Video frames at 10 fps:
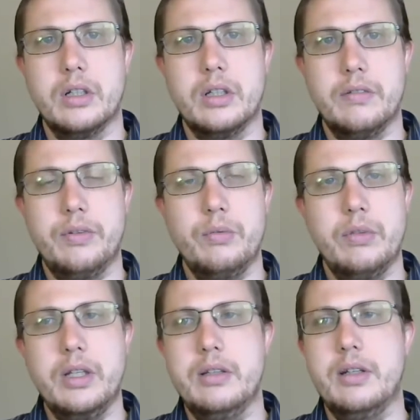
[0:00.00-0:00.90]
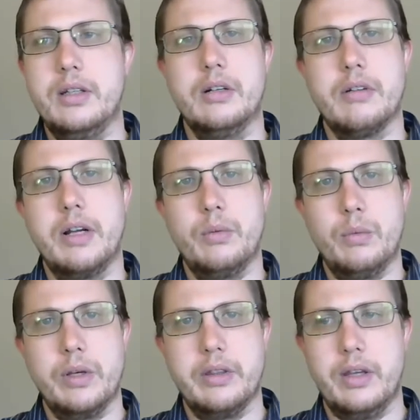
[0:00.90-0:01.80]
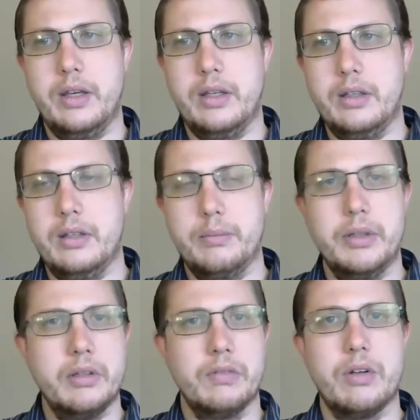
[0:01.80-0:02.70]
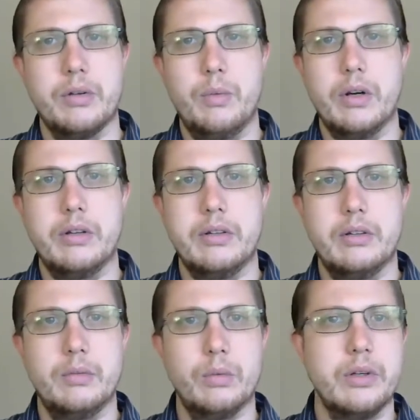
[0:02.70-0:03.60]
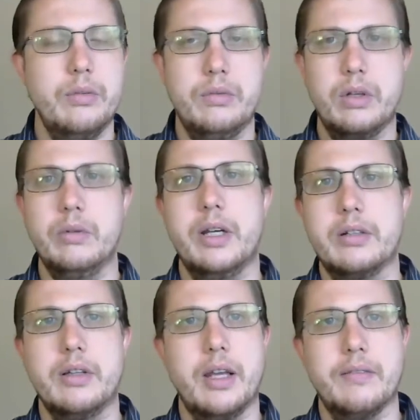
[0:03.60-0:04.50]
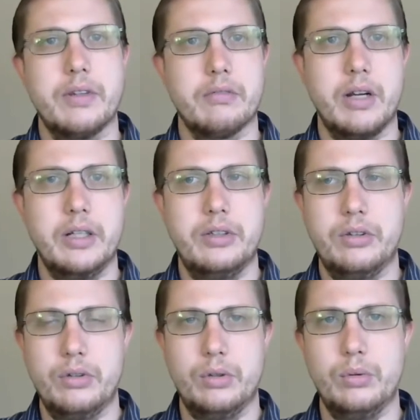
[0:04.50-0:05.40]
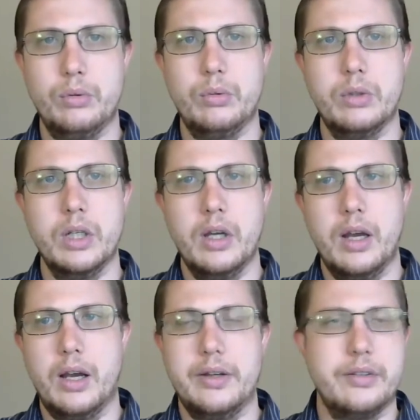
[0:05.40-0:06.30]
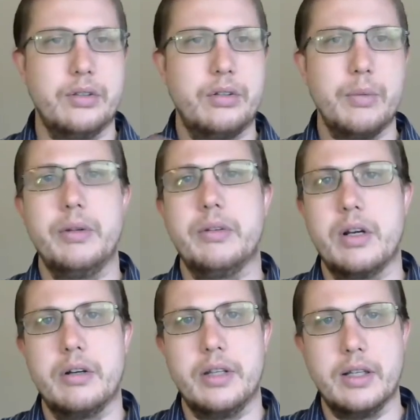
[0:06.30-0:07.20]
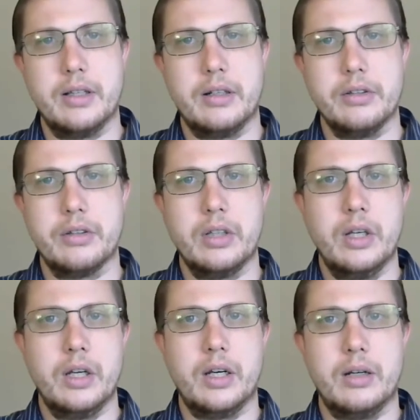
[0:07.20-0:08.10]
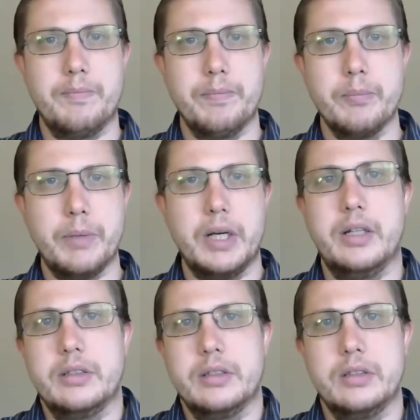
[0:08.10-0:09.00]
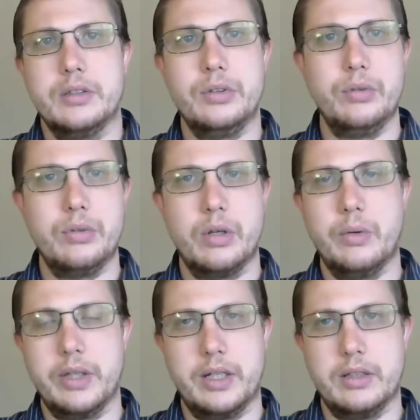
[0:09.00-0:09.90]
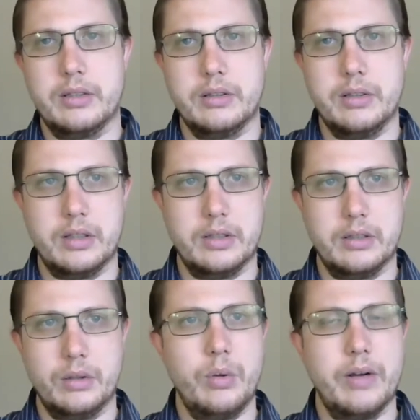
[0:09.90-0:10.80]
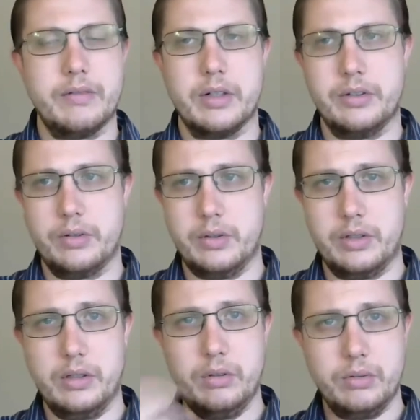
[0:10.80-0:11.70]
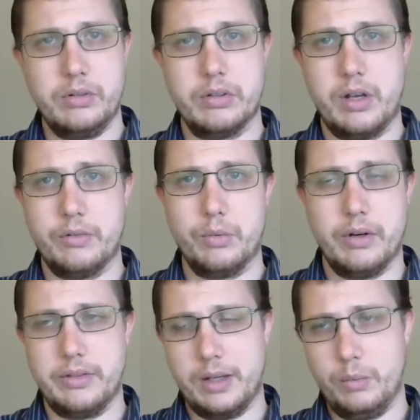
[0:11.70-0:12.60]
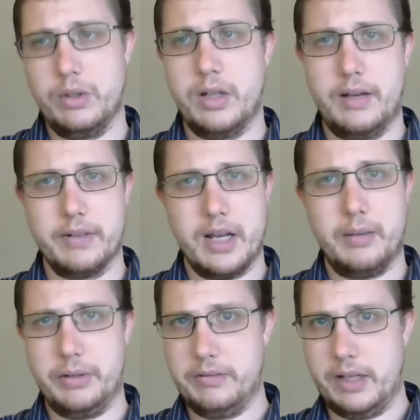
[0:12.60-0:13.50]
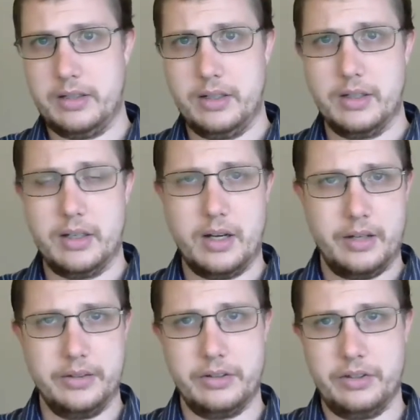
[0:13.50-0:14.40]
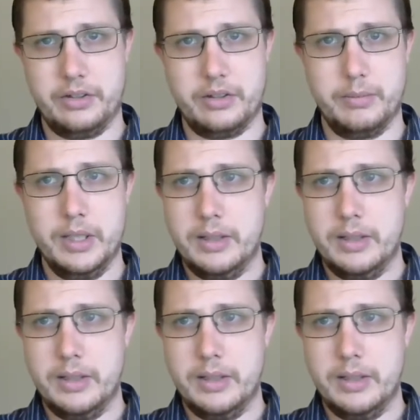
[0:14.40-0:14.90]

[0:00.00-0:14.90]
if you need to integrate with a piece of software where you don't actually have the rights to uh, distribute their DLLs, um, but you know that uh, whoever is going to use your software, they will have a copy of that DLL on their system.